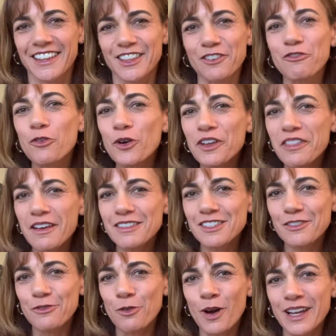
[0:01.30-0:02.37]
The fourth S
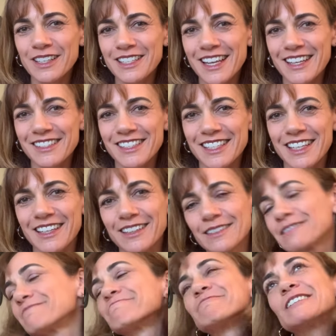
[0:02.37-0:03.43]
of wine tasting
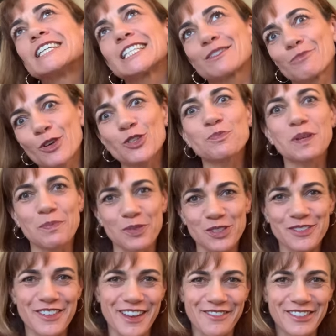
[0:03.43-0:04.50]
is most
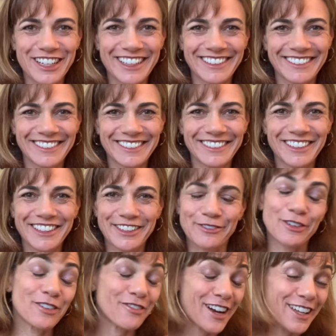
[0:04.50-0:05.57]
people's favorite.
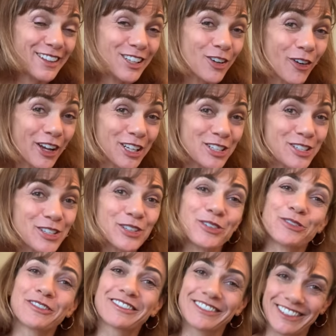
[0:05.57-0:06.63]
We're finally going
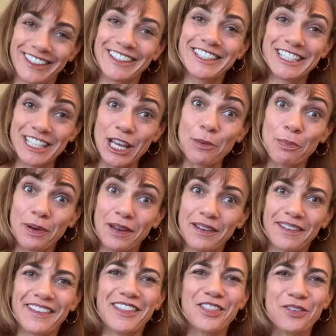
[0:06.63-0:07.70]
to sip
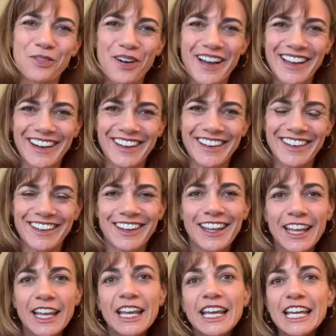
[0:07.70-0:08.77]
the wine.
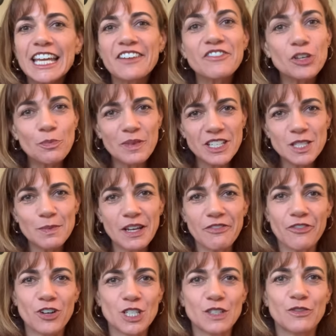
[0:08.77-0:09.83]
If you missed my
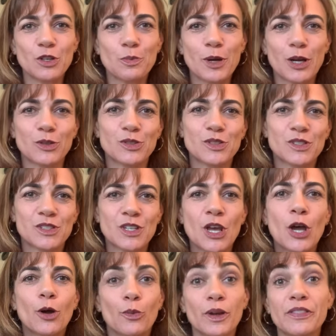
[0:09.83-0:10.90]
first few posts
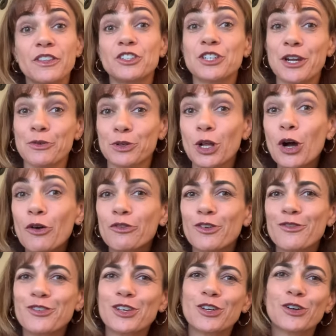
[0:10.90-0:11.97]
with the general
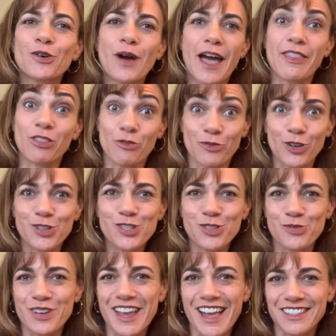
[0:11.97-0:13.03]
overview and the first
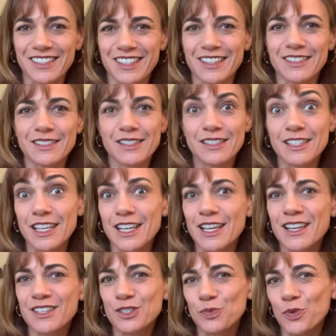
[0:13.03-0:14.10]
three S's,
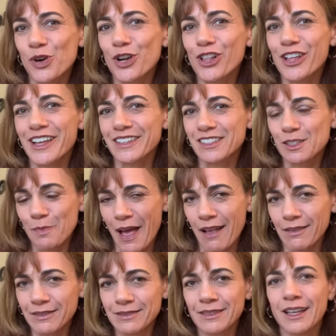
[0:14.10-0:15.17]
see, swirl, and
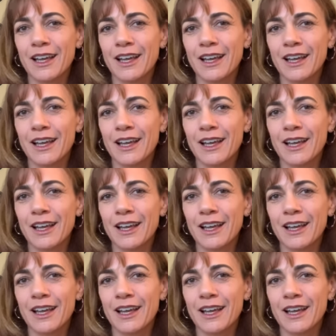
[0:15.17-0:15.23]
smell,